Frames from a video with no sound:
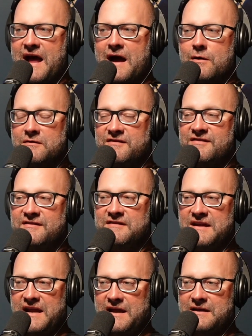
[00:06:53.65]

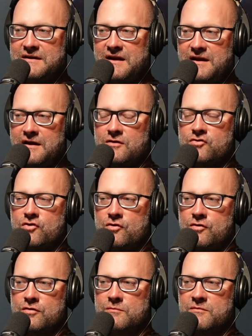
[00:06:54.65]
outstanding in
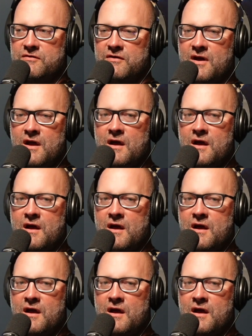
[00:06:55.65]
terms